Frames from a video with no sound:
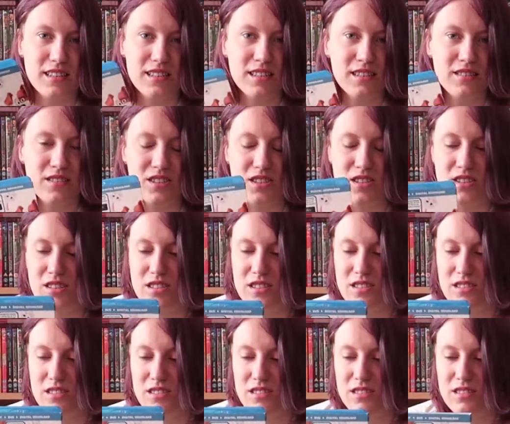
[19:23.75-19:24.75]
It's
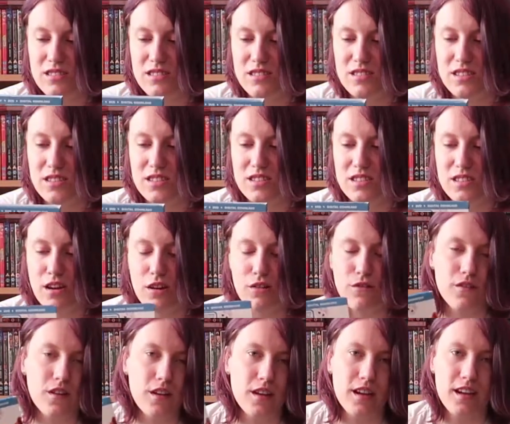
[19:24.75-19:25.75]
just, she's so
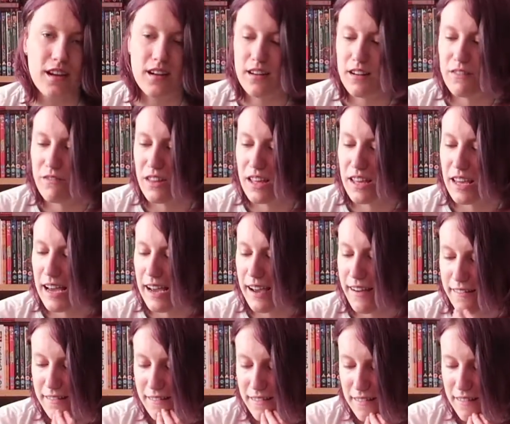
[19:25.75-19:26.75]
funny. I love the
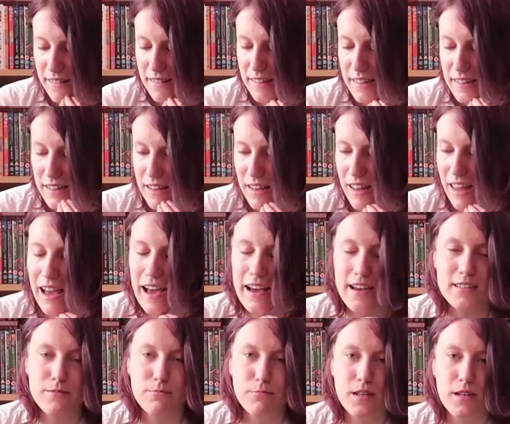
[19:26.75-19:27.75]
cat the
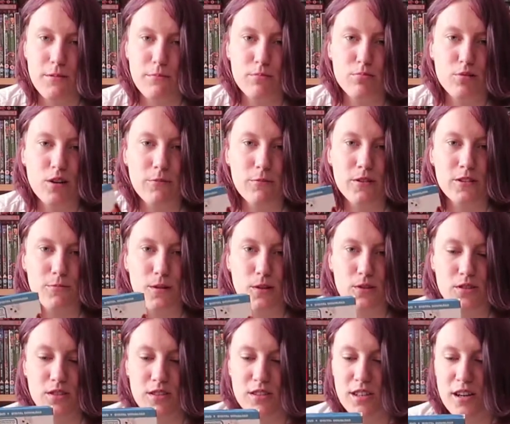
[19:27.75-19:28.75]
cat is me pretty much
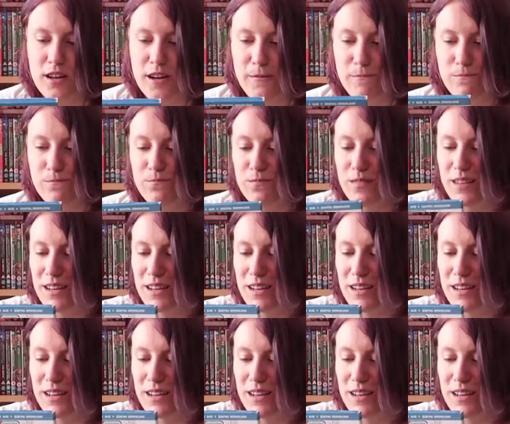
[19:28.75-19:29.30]
most of the time.